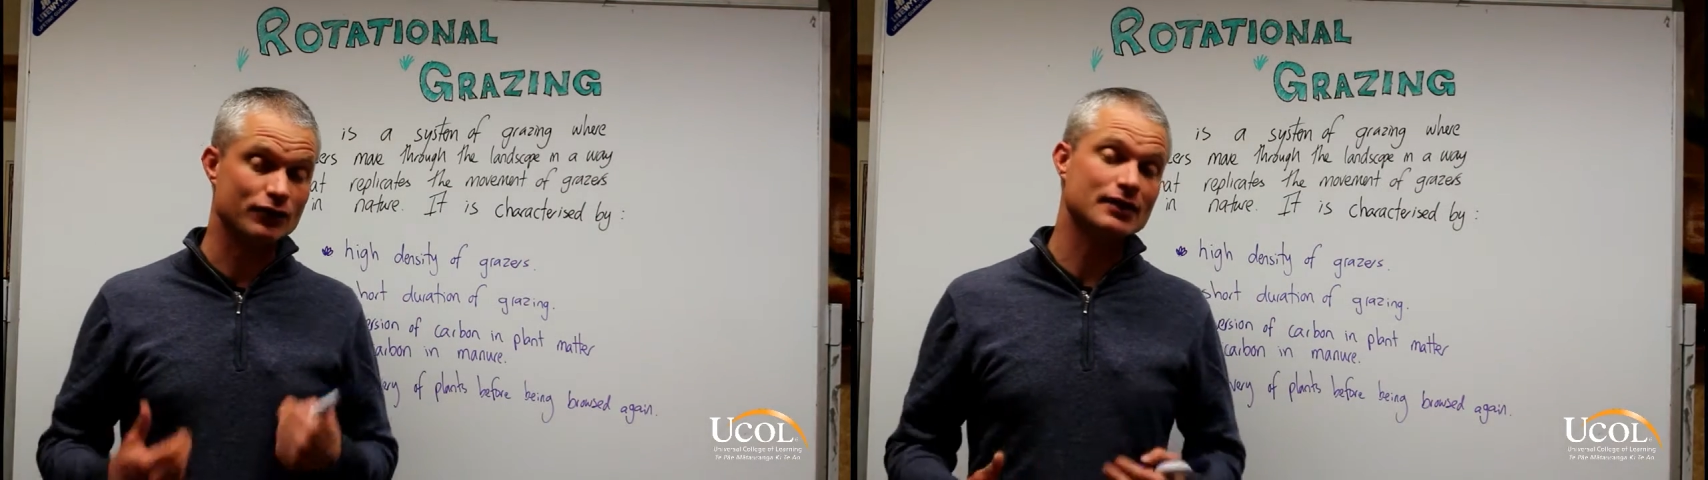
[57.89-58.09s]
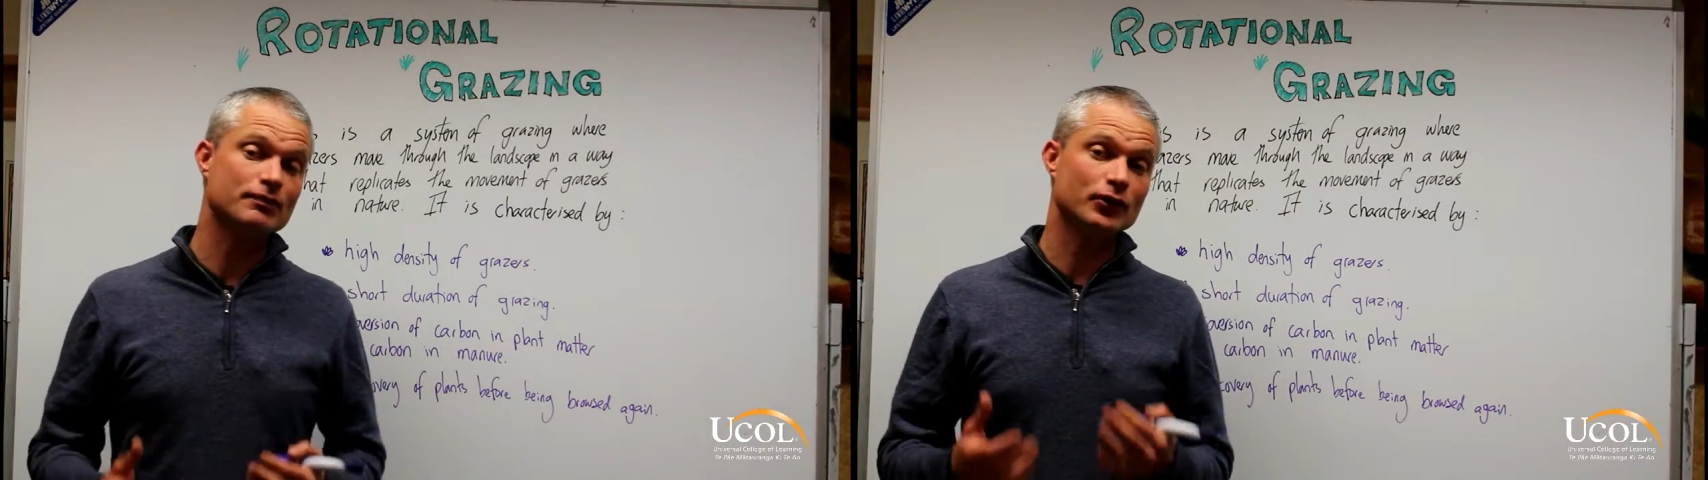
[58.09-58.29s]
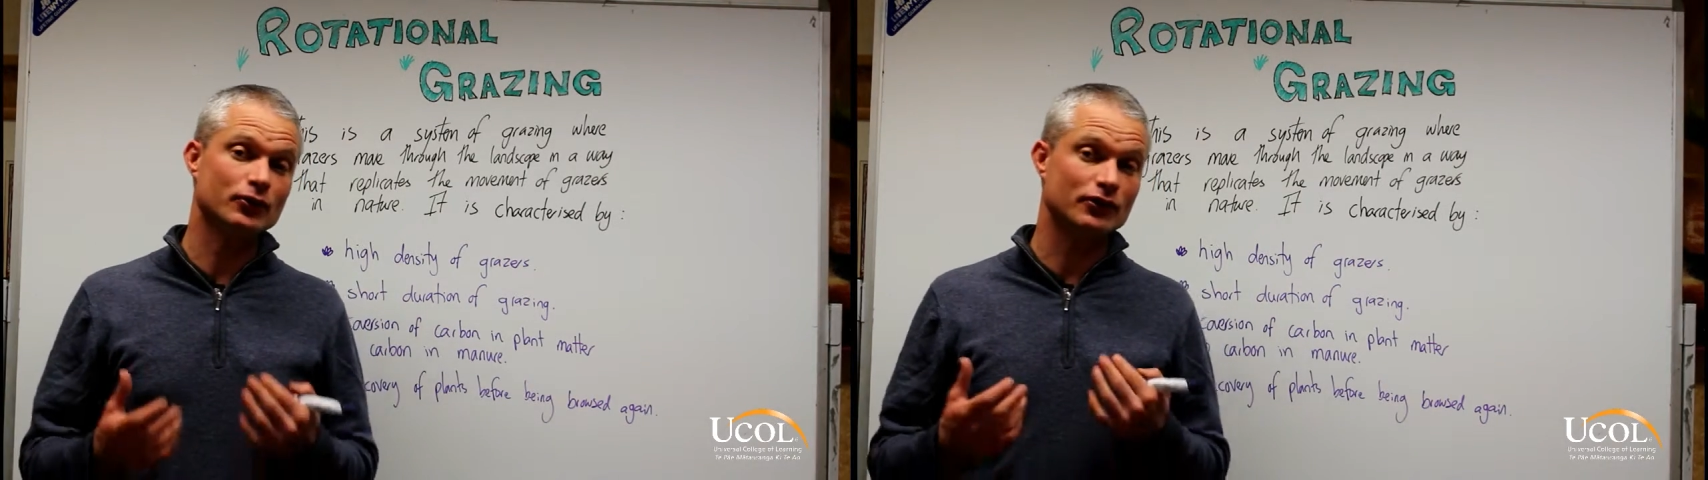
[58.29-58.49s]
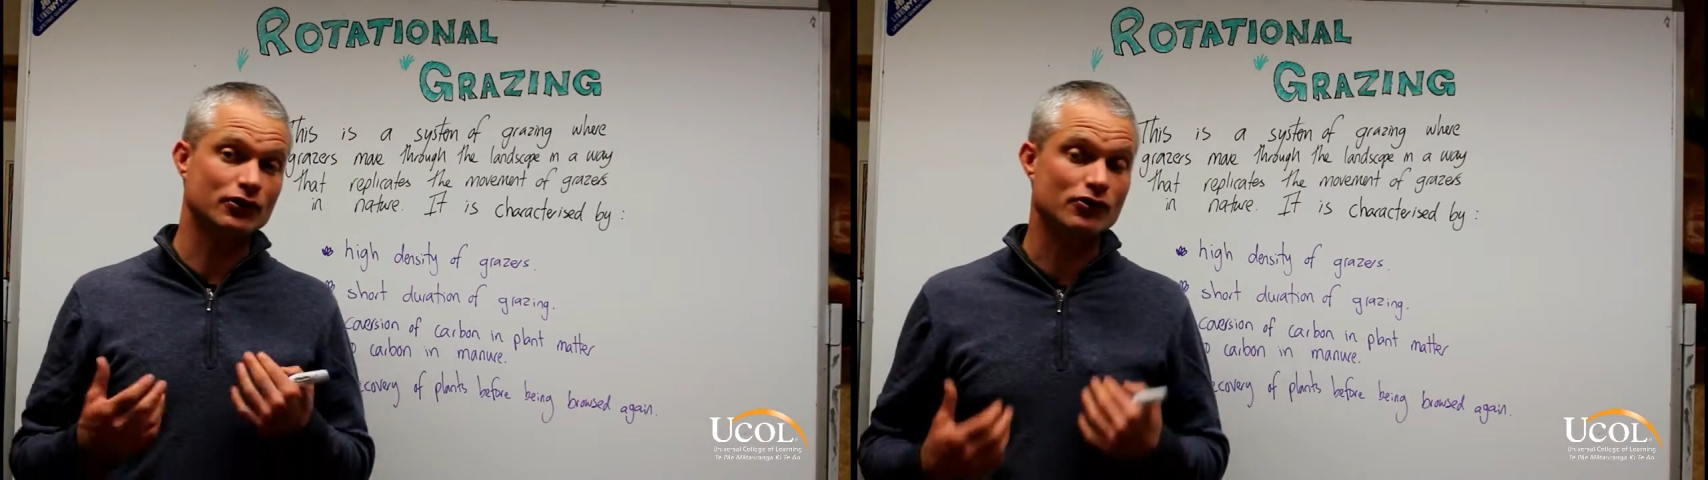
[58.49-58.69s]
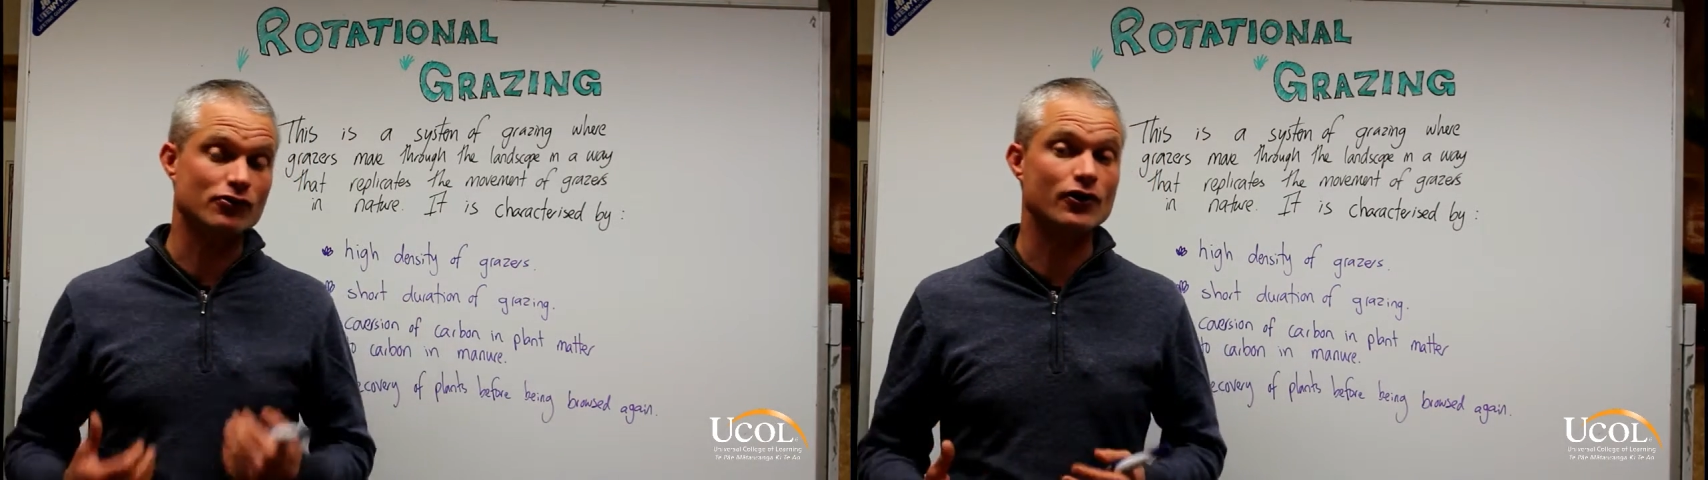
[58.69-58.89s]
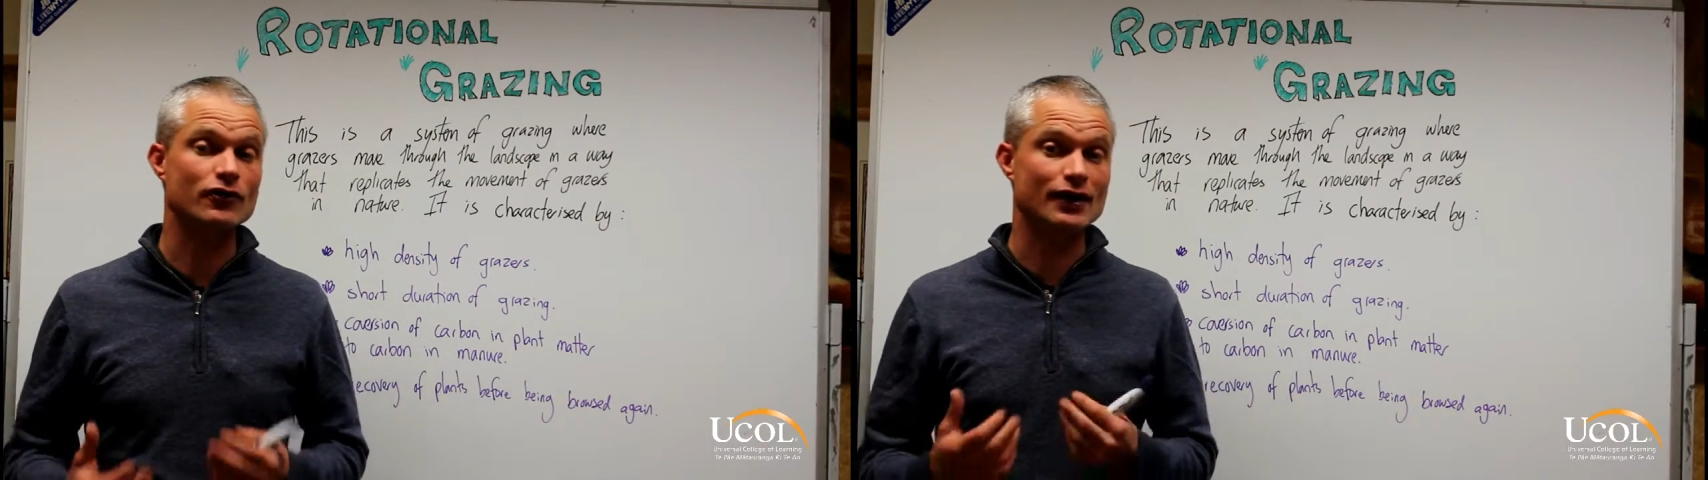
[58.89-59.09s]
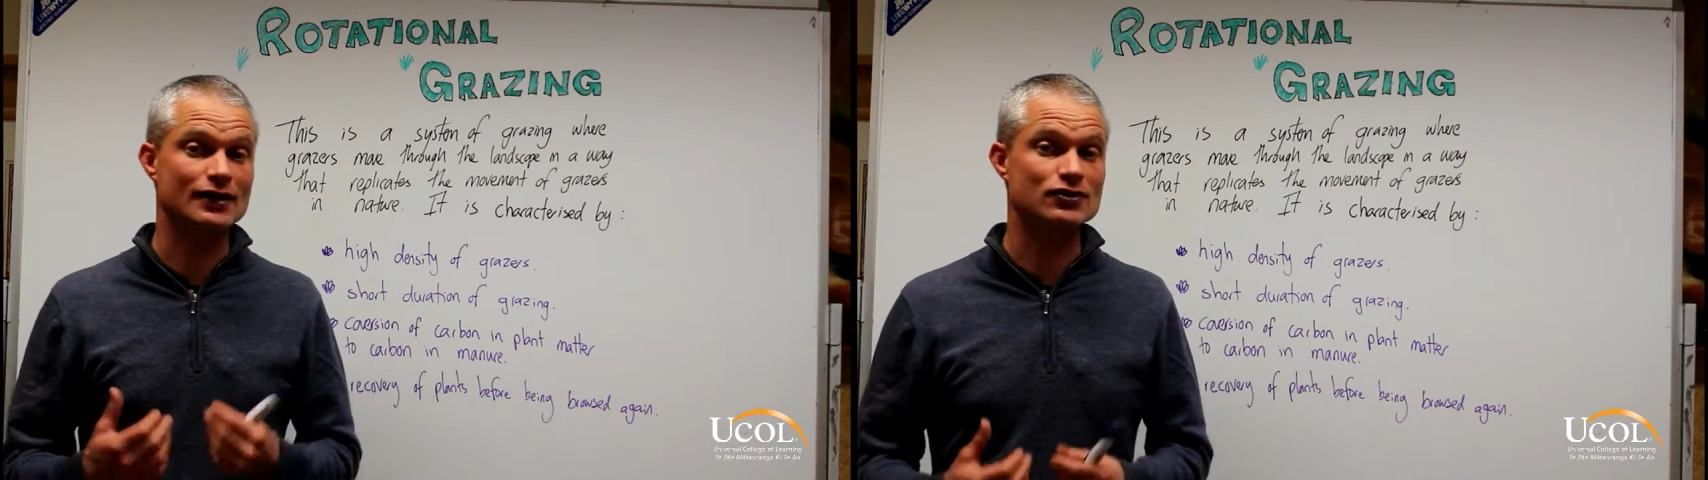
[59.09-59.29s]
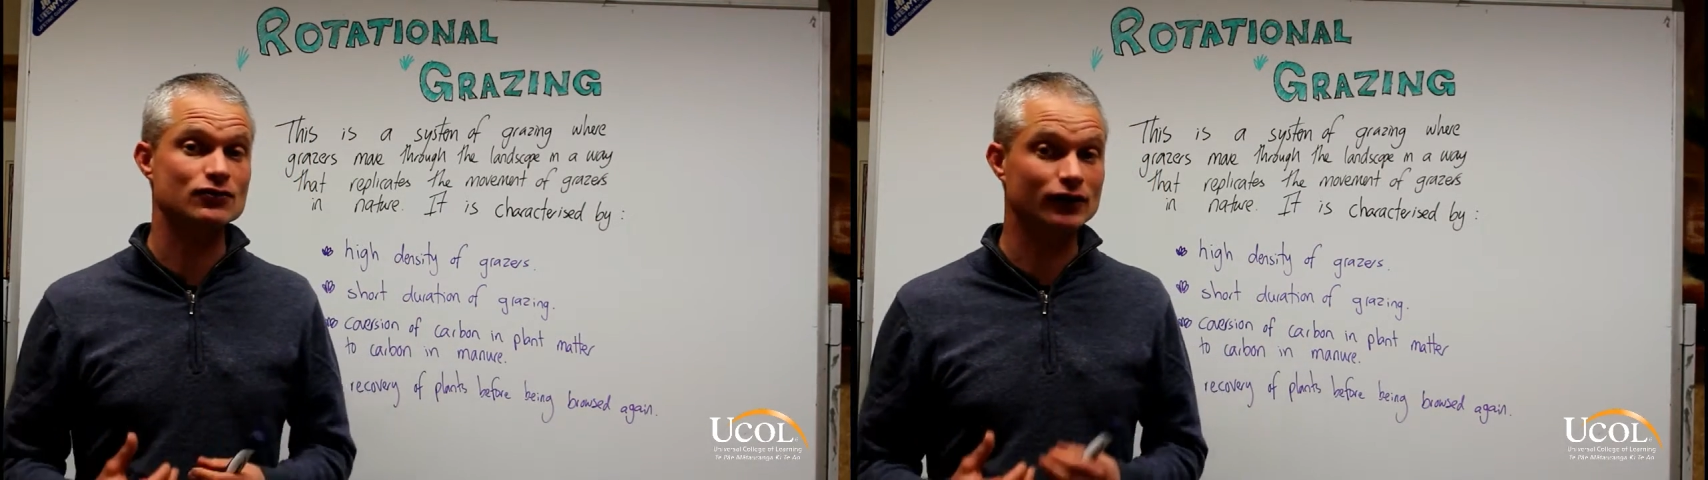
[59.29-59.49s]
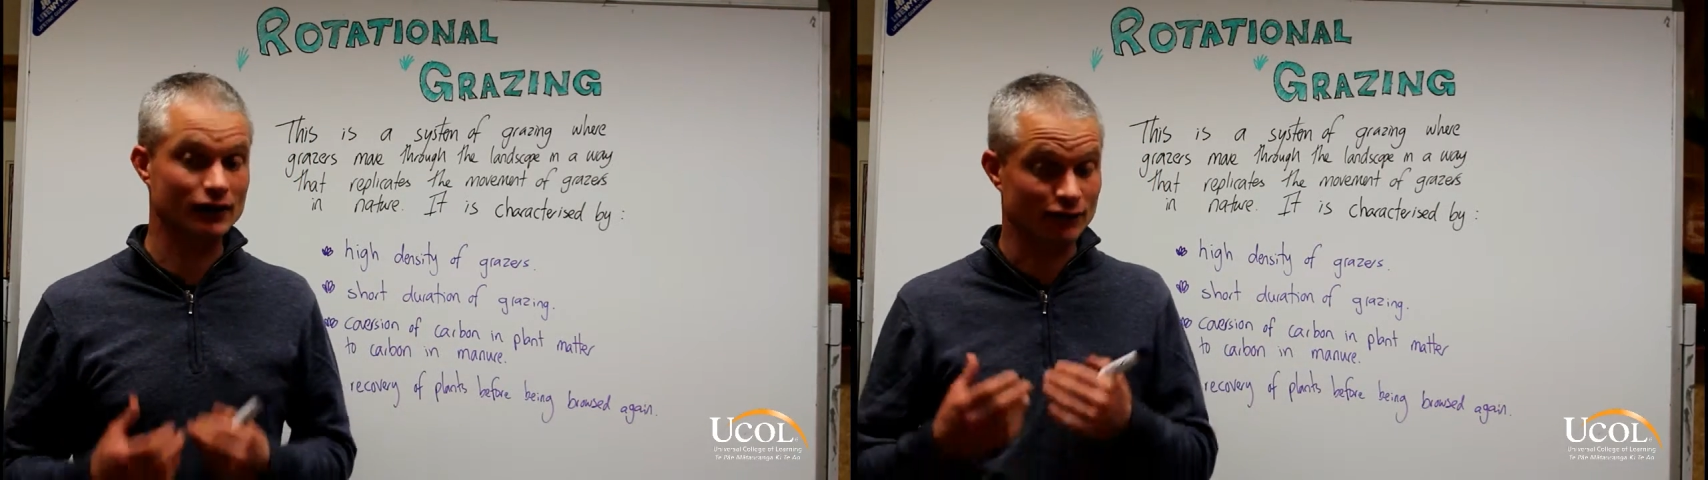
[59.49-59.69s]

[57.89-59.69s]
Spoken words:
rebuild and grow that soil